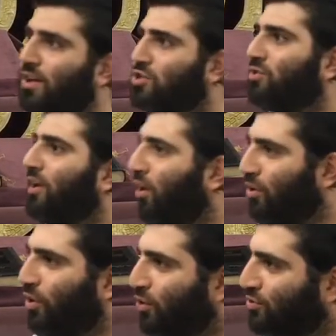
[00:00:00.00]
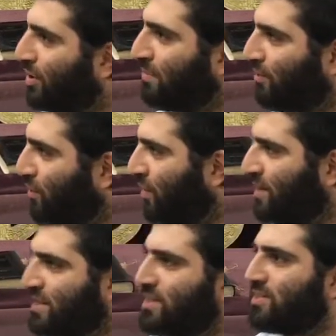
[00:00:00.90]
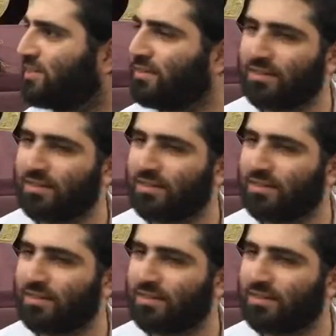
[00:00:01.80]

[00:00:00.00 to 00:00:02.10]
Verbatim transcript: So they all go to him, everyone, and says,